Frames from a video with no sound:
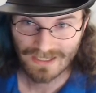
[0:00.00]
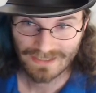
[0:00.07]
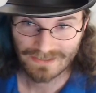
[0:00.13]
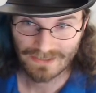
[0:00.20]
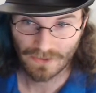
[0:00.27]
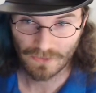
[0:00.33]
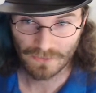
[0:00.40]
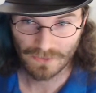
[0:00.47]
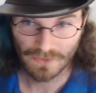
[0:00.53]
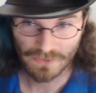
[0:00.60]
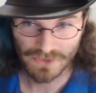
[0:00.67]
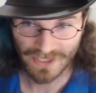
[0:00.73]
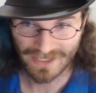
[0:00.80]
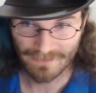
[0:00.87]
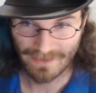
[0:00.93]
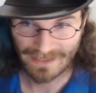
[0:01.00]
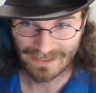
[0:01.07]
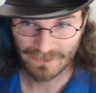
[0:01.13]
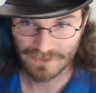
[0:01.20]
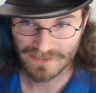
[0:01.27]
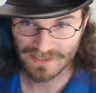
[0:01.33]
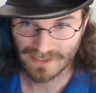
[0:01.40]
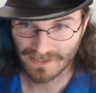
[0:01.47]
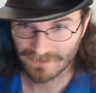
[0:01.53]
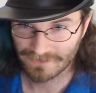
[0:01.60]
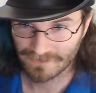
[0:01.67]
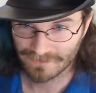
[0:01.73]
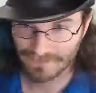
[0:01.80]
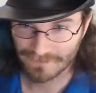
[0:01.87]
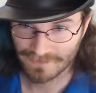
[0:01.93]
go go check out my other
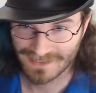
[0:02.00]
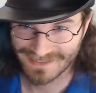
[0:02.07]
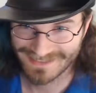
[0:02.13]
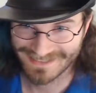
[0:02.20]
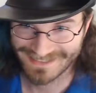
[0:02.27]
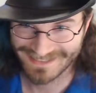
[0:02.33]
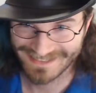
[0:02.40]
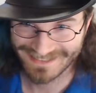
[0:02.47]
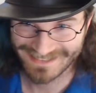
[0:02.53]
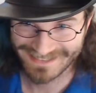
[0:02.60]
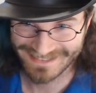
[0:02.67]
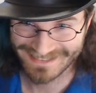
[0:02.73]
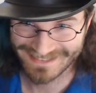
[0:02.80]
stuff because